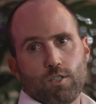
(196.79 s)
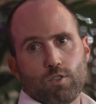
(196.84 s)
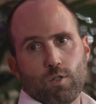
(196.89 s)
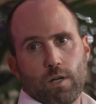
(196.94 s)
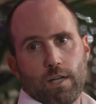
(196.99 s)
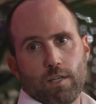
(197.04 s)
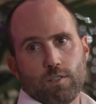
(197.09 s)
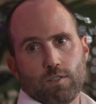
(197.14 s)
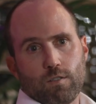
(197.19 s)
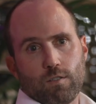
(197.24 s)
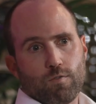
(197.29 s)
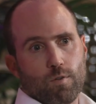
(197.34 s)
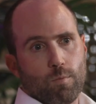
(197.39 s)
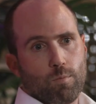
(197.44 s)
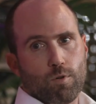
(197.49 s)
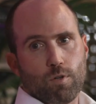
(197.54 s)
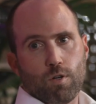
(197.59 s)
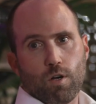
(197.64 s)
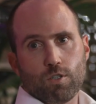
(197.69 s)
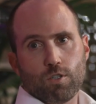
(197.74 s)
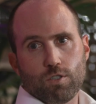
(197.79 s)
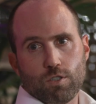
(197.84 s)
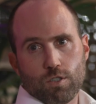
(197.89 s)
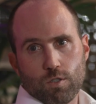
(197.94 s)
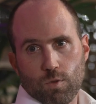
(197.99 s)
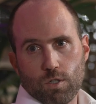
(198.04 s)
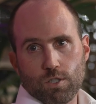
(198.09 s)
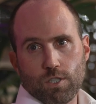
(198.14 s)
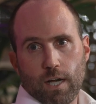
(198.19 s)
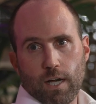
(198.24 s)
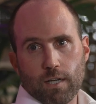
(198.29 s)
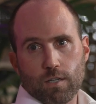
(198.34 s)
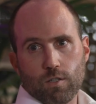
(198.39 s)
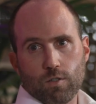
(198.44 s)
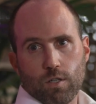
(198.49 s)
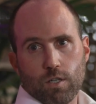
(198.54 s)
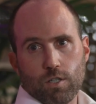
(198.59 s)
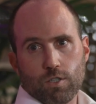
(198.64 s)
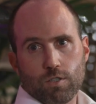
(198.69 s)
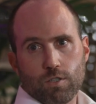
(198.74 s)
transit from production to
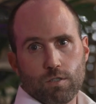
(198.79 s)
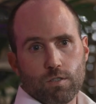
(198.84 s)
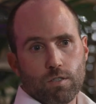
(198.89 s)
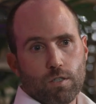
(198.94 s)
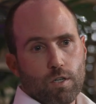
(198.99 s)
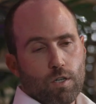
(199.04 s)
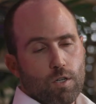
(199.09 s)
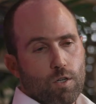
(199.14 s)
ejaculation,